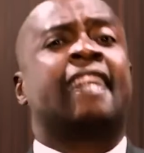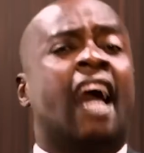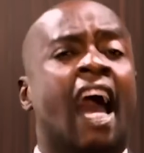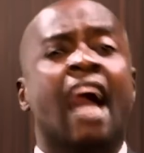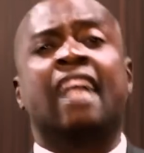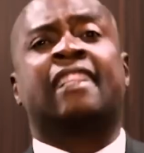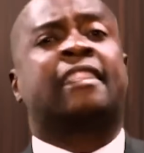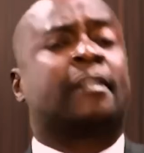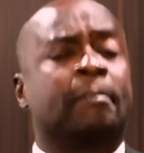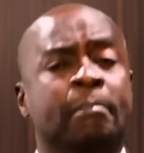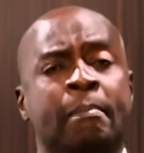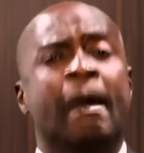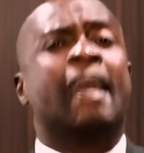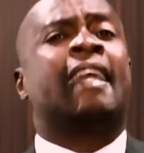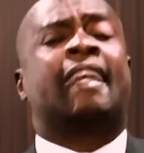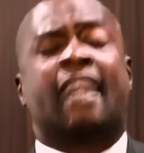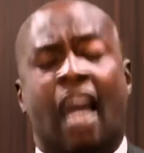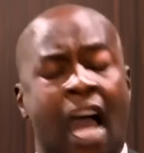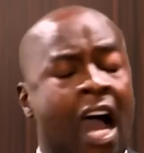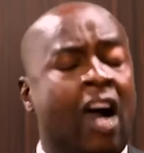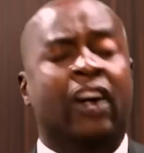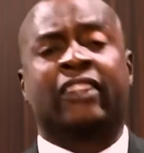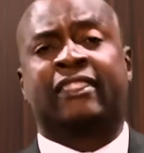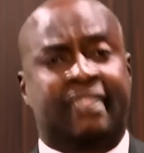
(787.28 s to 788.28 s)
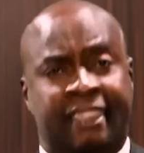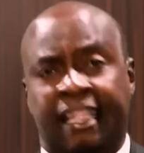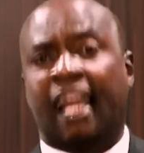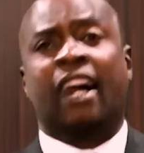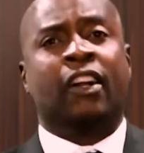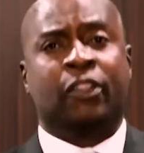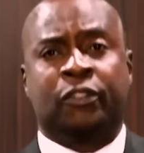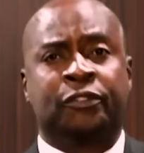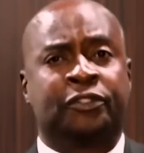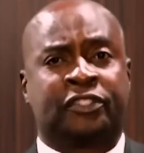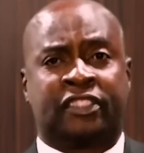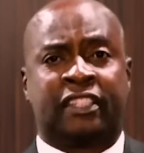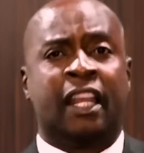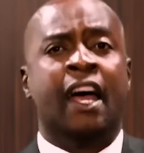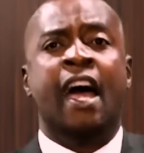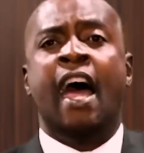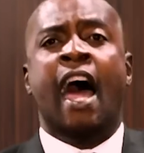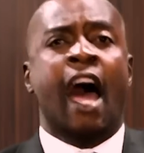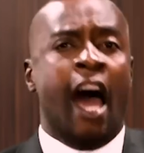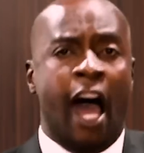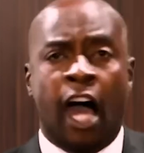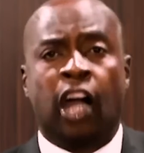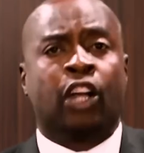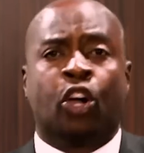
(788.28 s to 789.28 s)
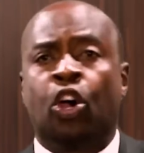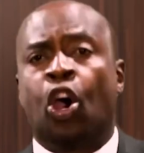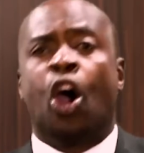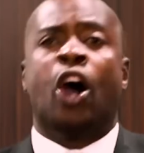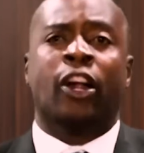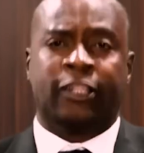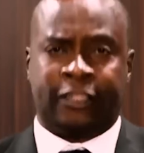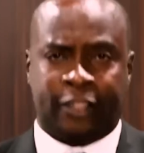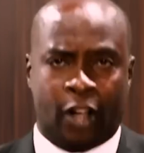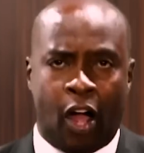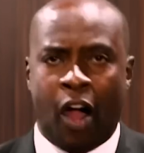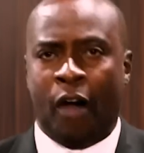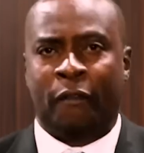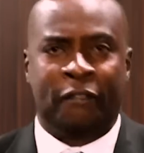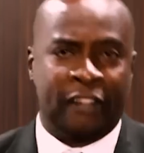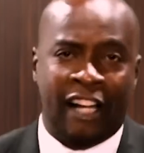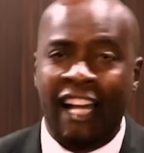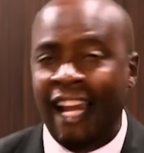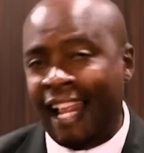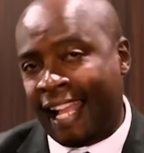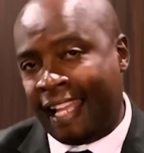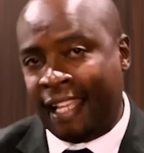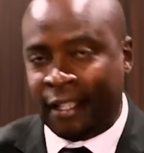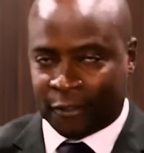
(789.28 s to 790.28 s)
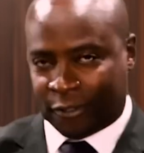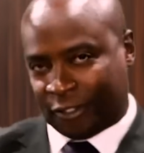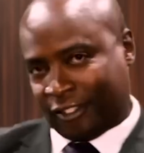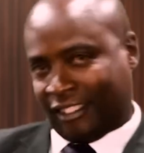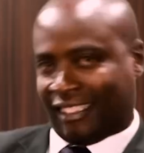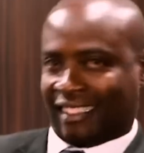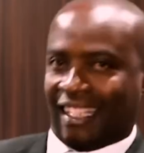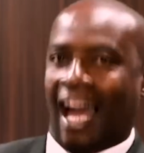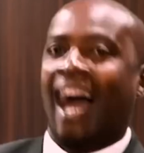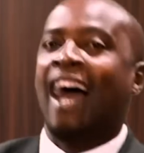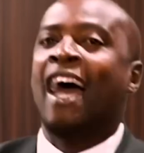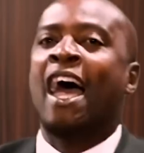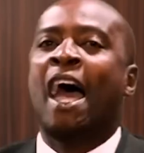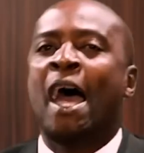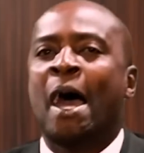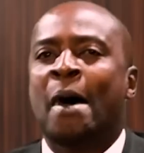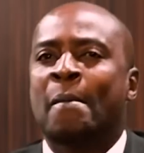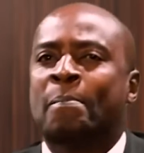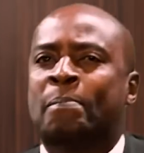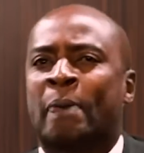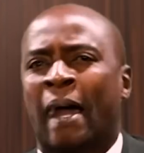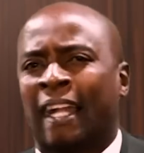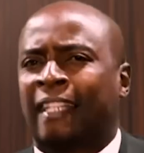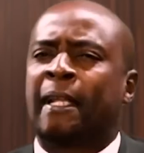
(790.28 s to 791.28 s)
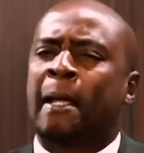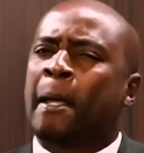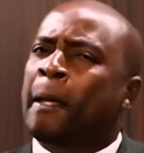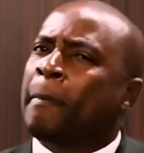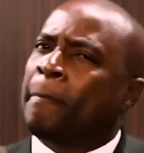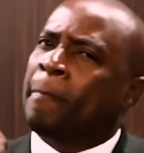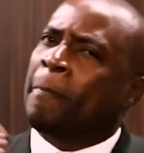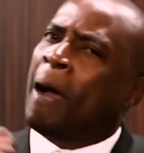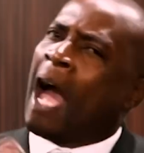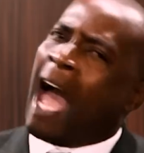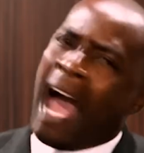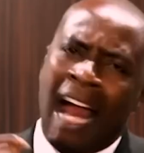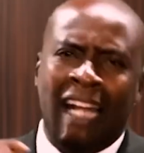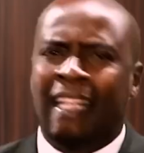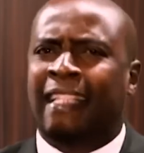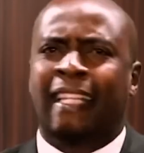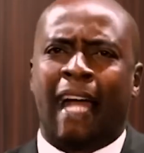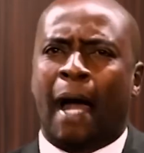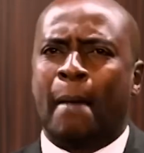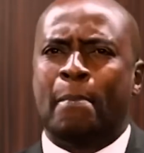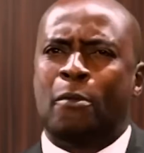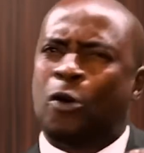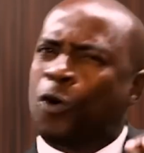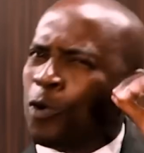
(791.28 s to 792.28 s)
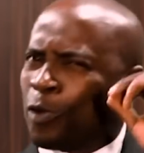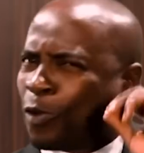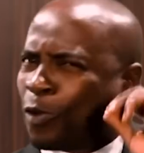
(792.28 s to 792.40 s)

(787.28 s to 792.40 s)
us make ourselves a coat of leaves. But Adam,